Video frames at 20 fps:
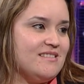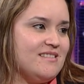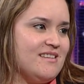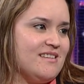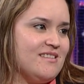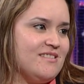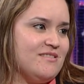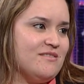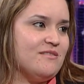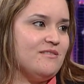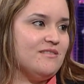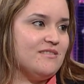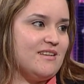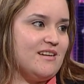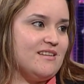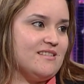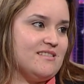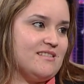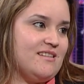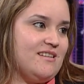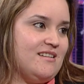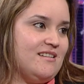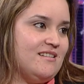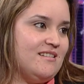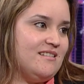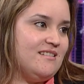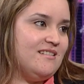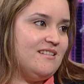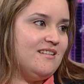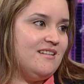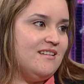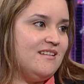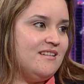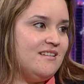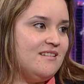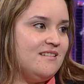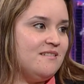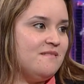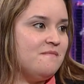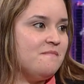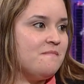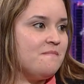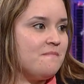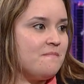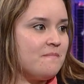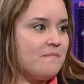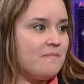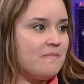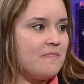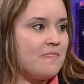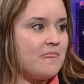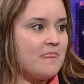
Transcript: six year old asking. And, and, and right